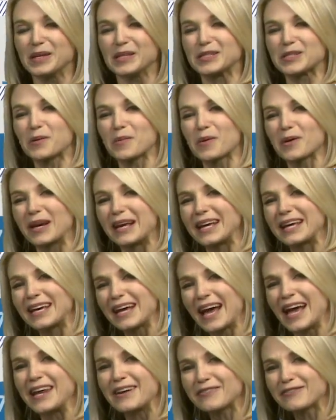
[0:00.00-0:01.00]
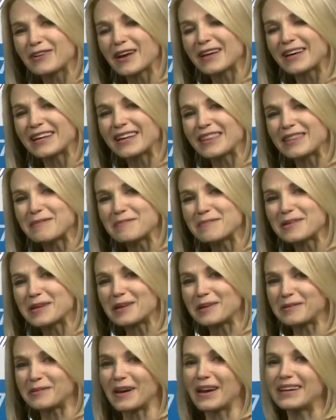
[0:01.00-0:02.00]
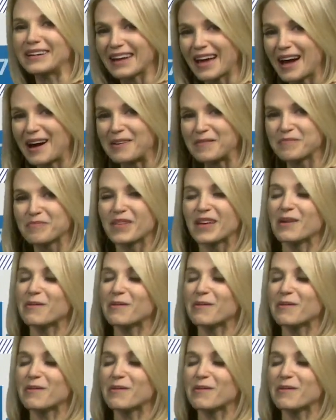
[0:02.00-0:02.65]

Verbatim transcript: So we're kind of right in the middle right now.